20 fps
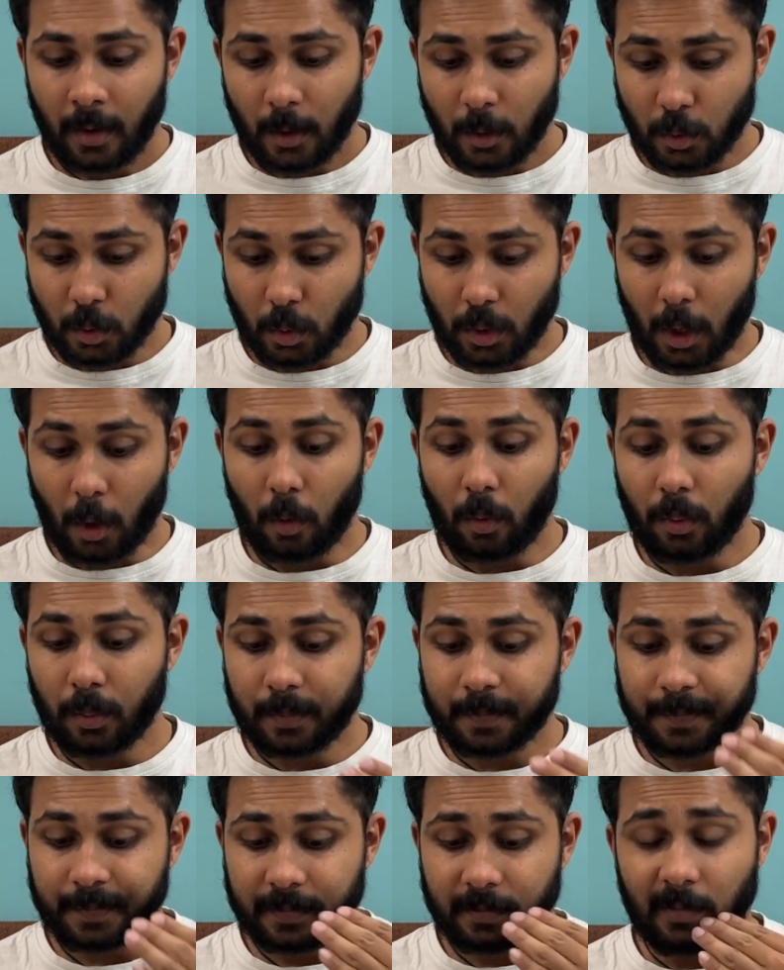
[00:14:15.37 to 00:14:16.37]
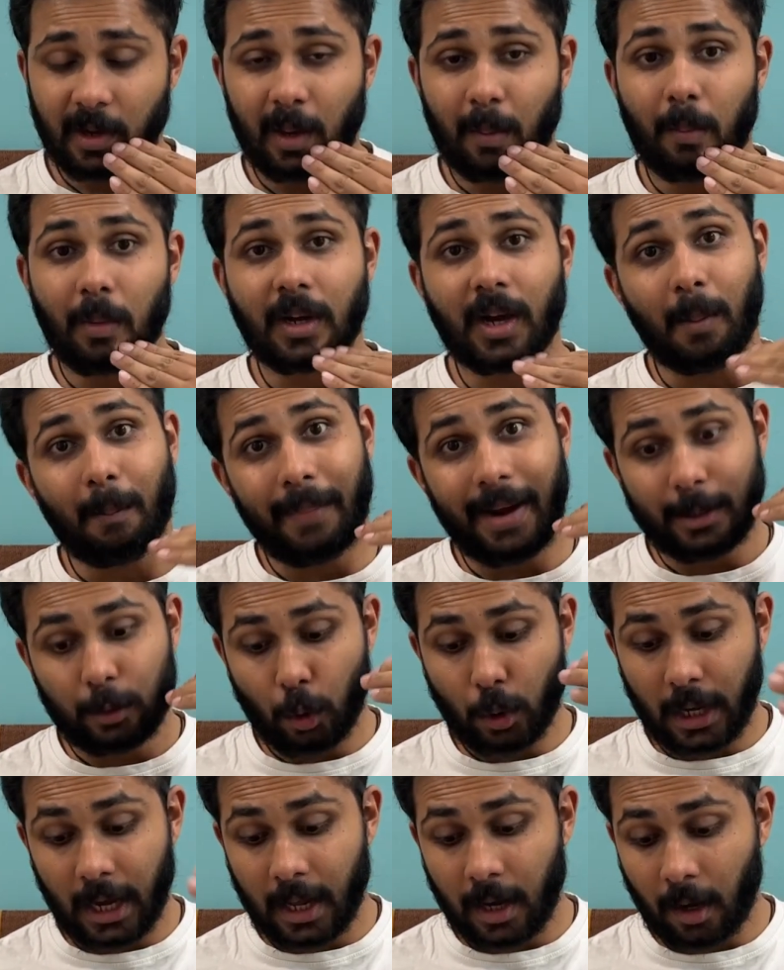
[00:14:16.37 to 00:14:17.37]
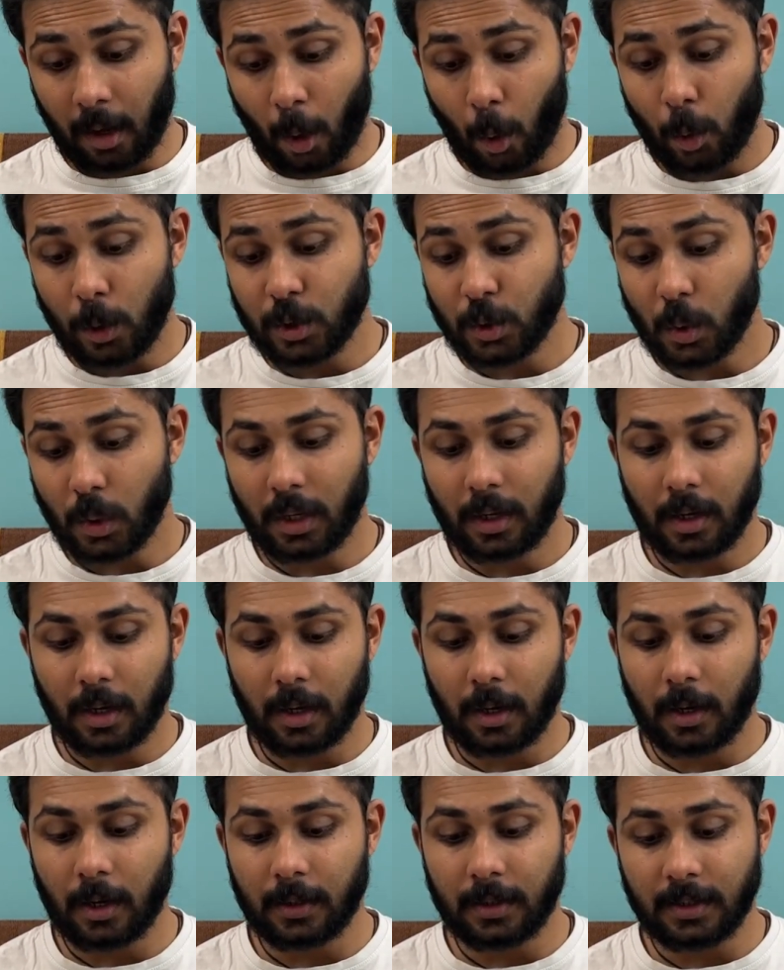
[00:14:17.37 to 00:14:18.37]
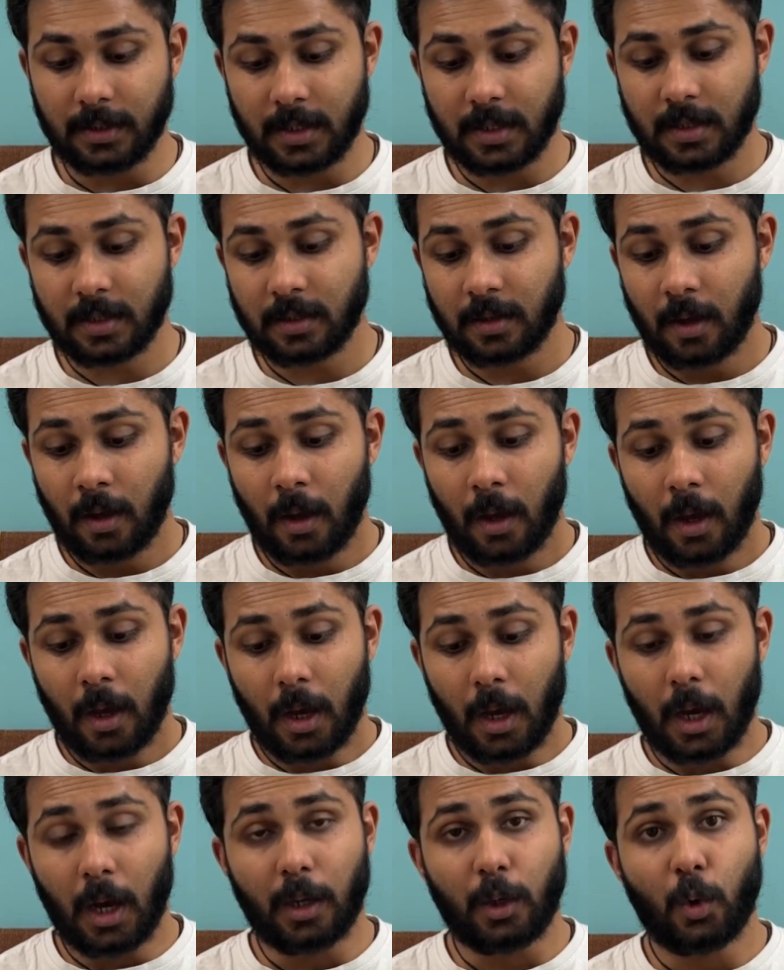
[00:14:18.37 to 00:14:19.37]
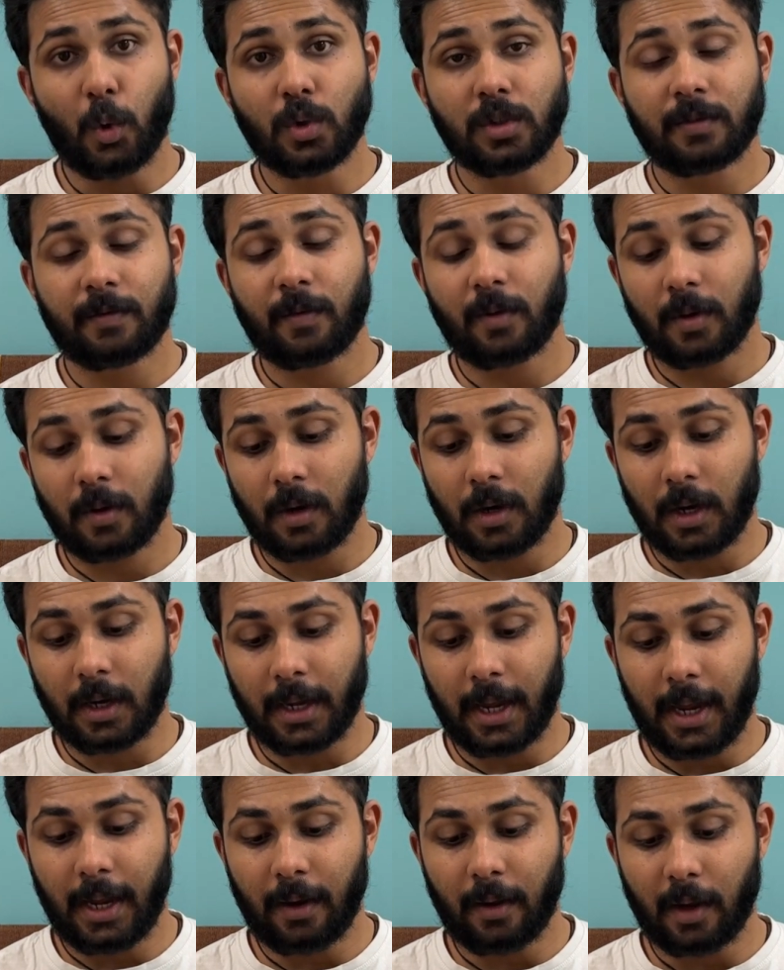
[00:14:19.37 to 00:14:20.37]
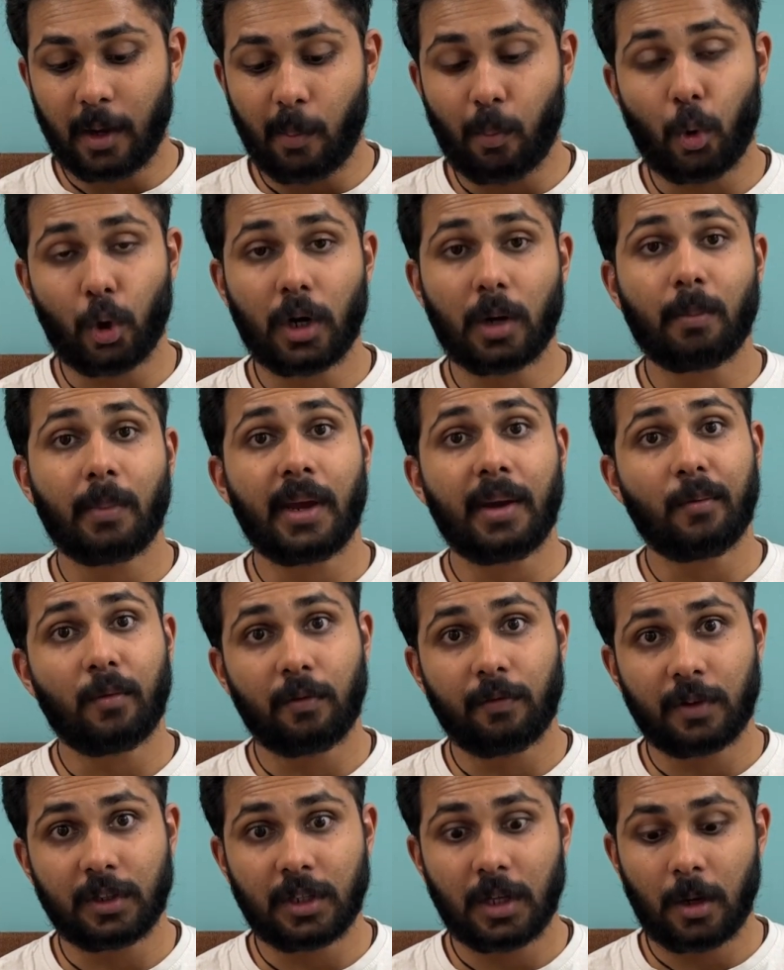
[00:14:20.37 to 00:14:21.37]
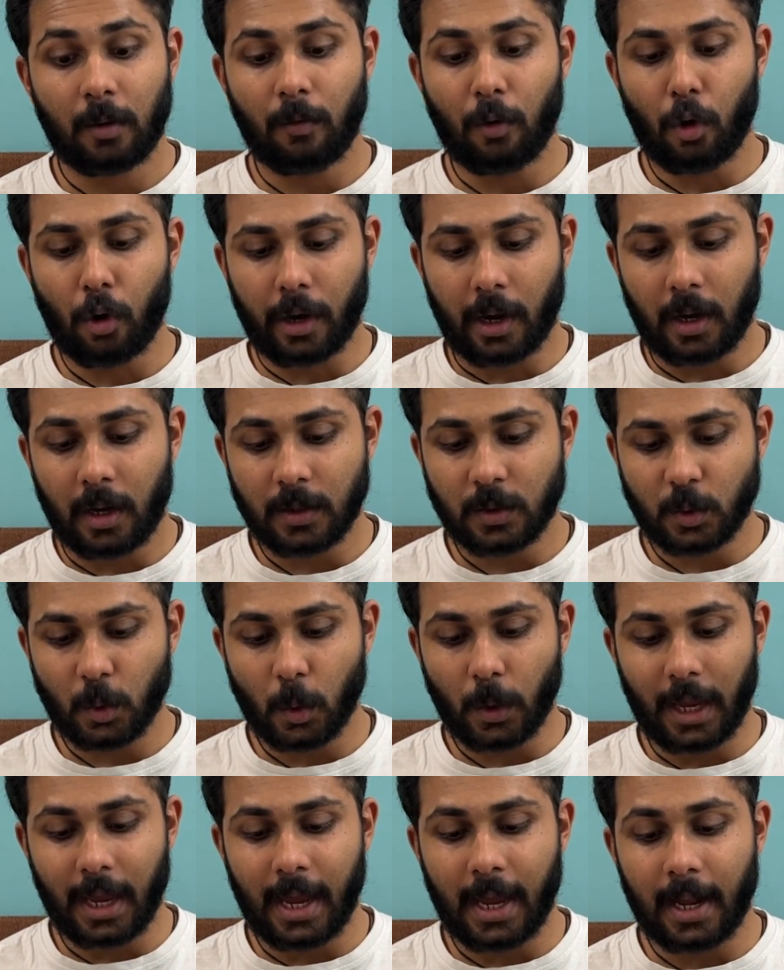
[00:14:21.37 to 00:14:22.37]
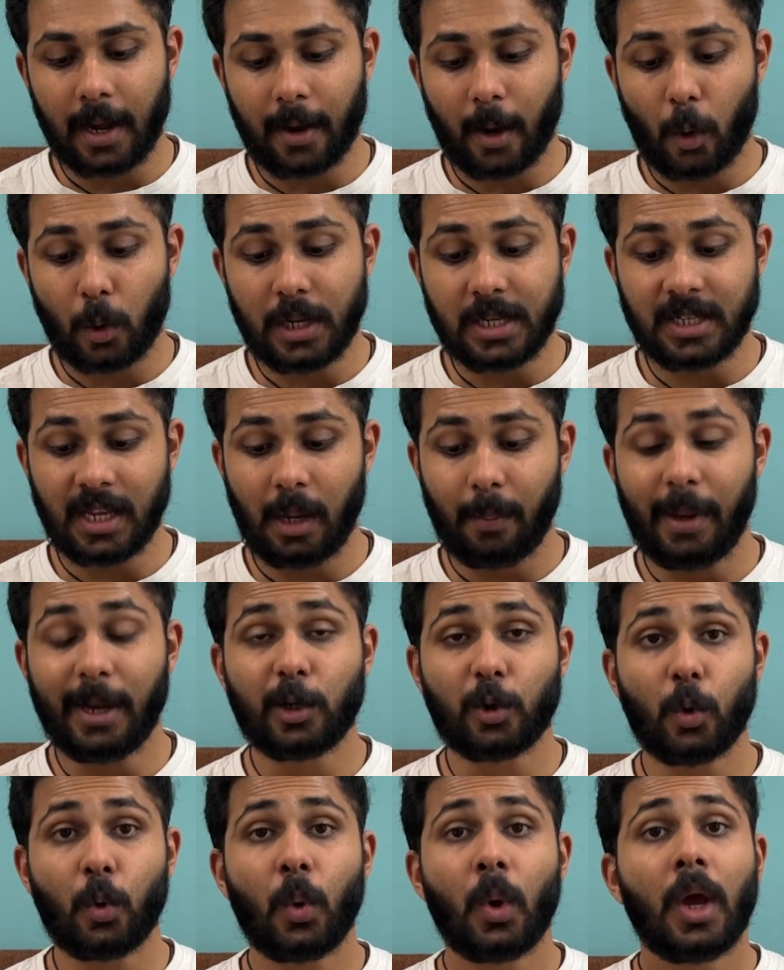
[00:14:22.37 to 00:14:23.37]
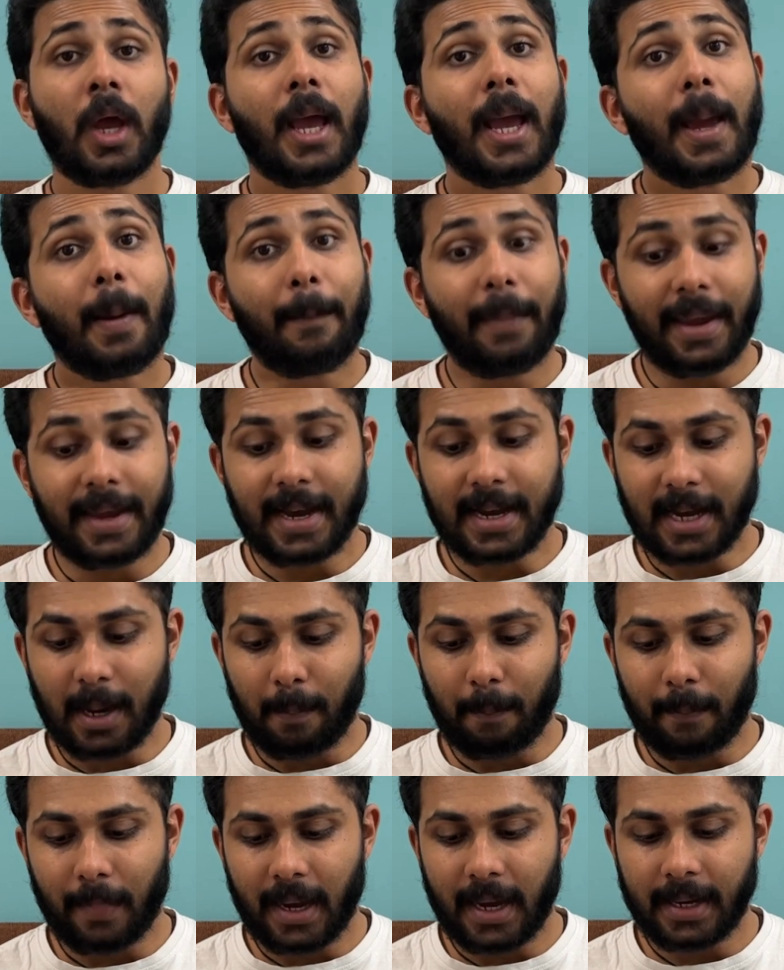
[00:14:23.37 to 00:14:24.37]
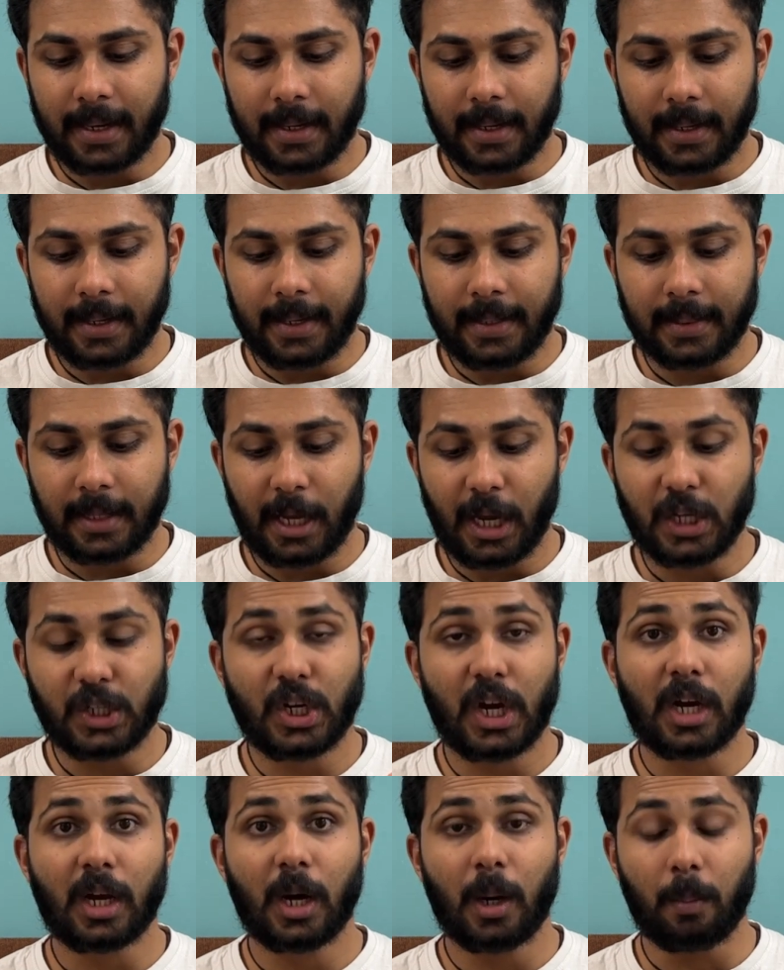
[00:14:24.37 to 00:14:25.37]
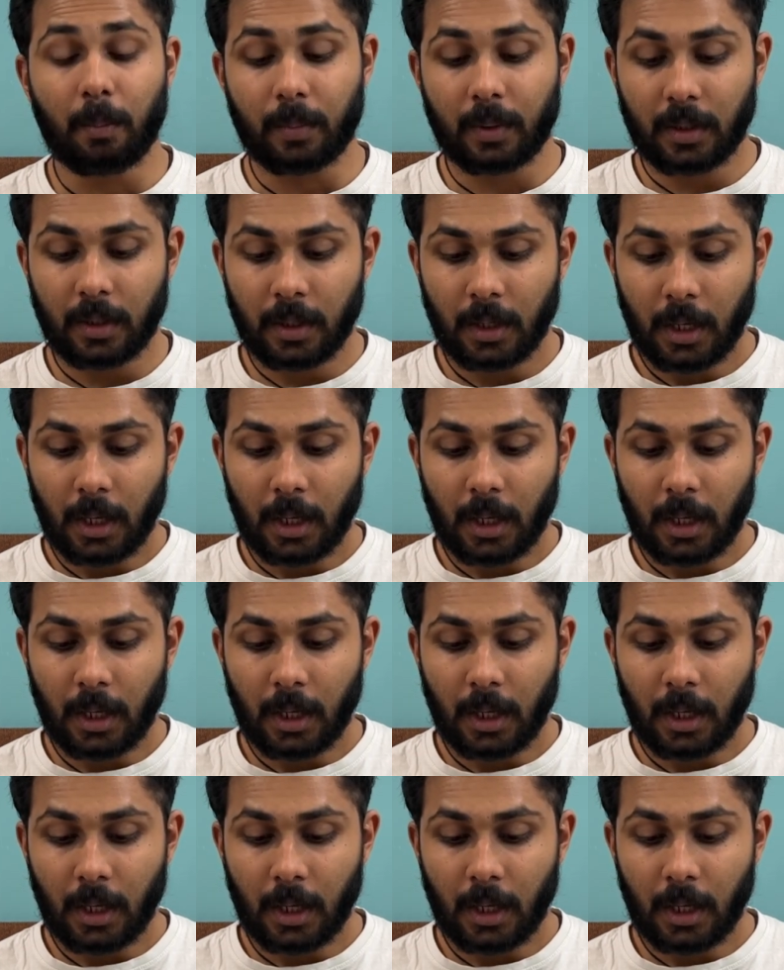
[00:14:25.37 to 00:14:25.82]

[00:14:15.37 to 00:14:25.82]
So now we'll come back to KL Rahul. So this is the news again reported by Mufaddal Vohra. So KL Rahul is aiming to make a comeback in the Asia Cup.